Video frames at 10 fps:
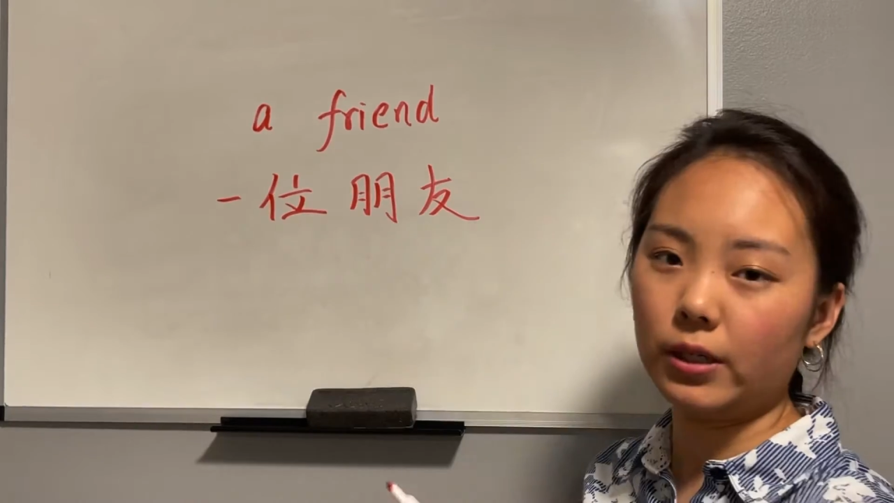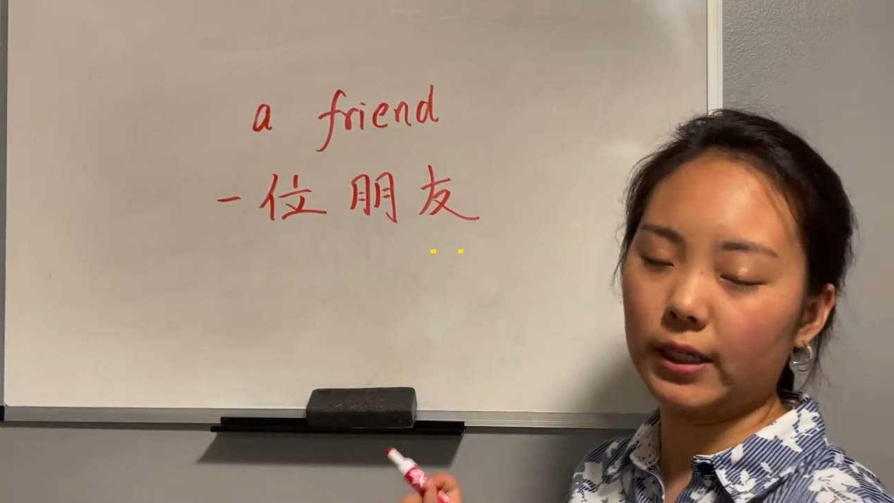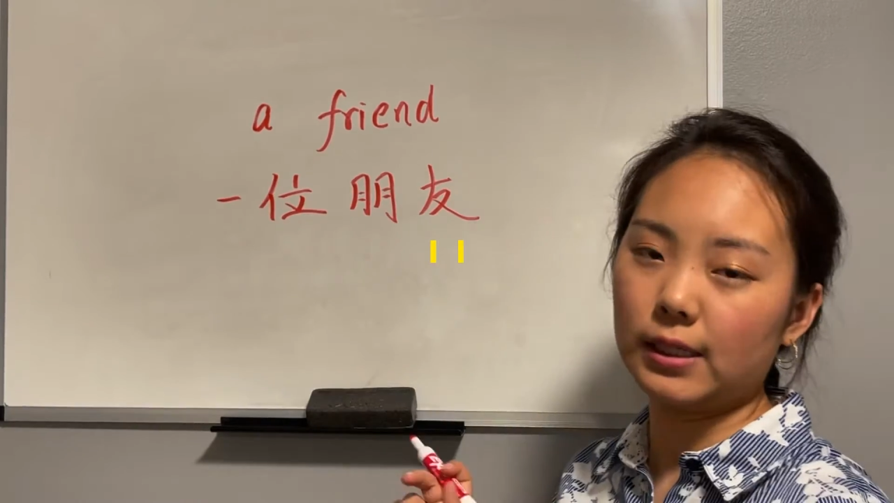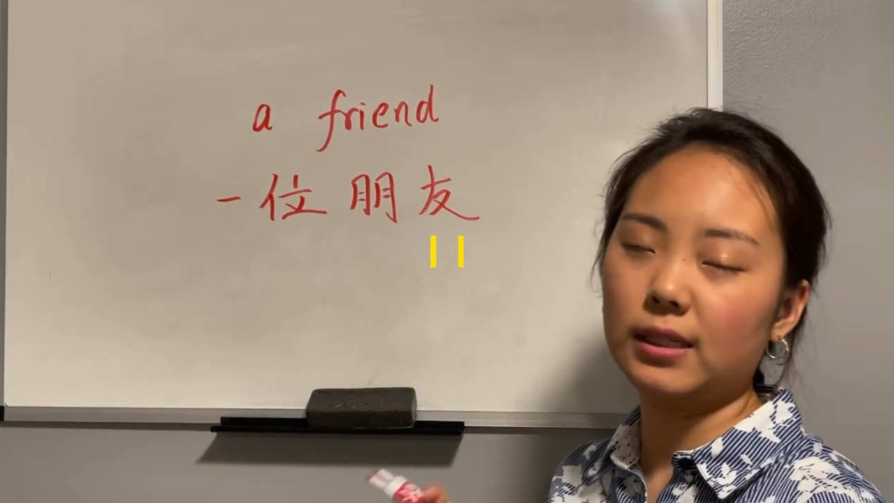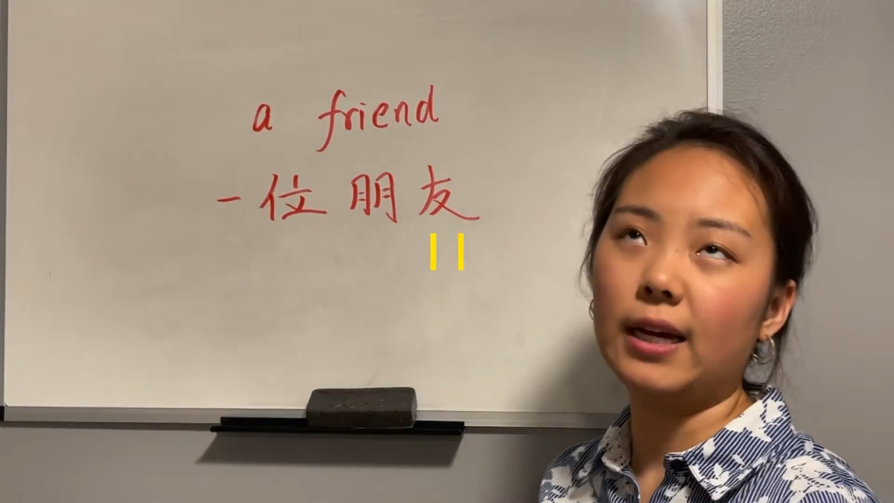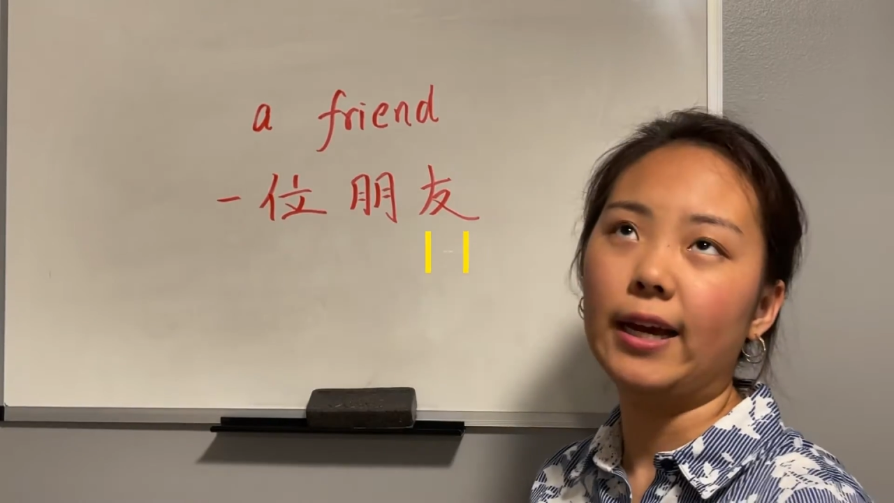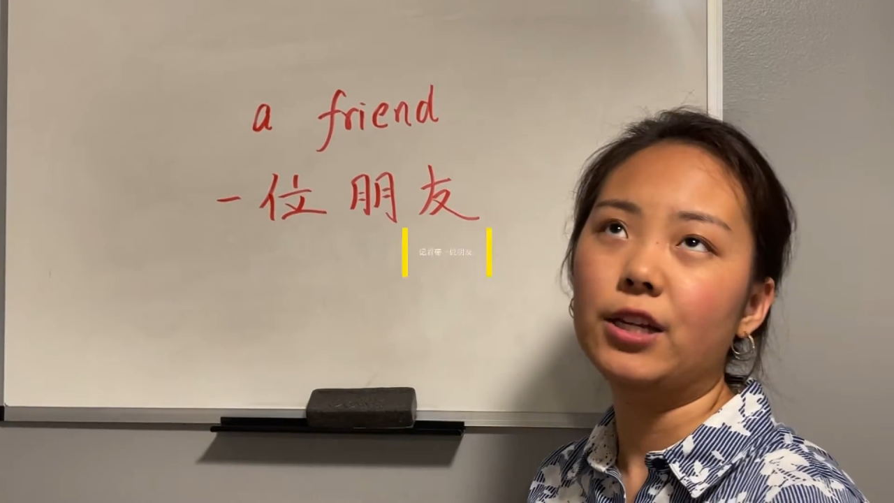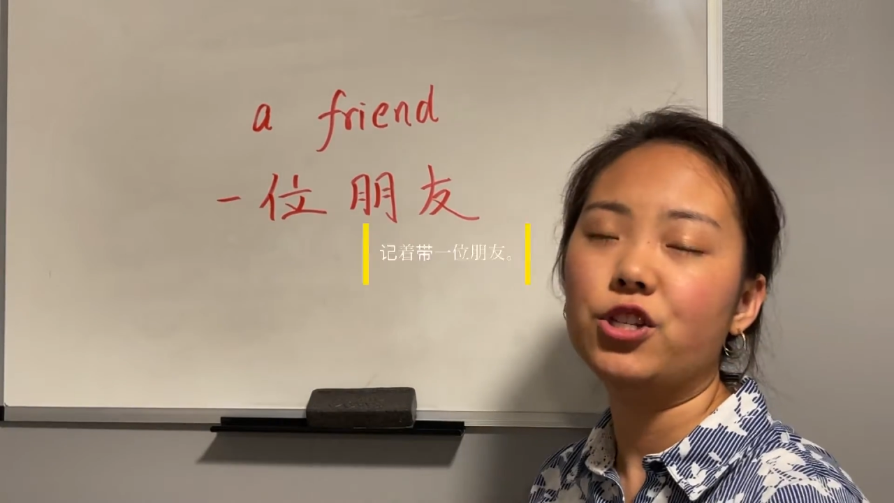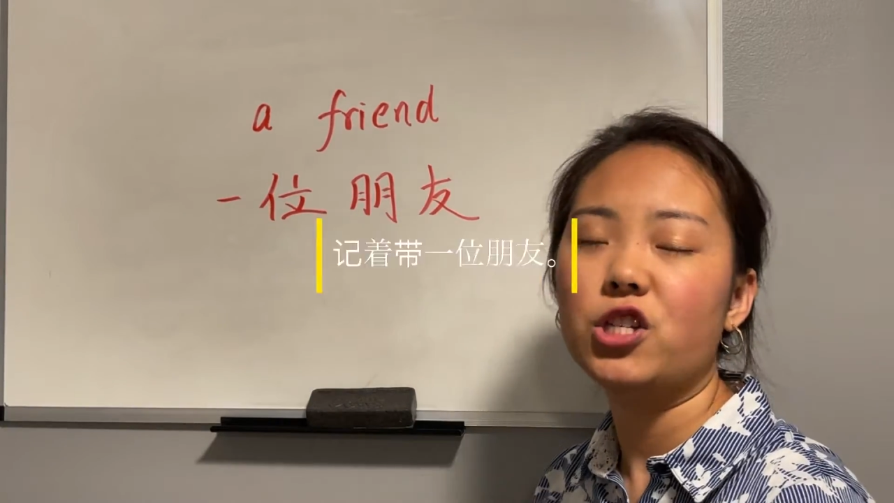You can say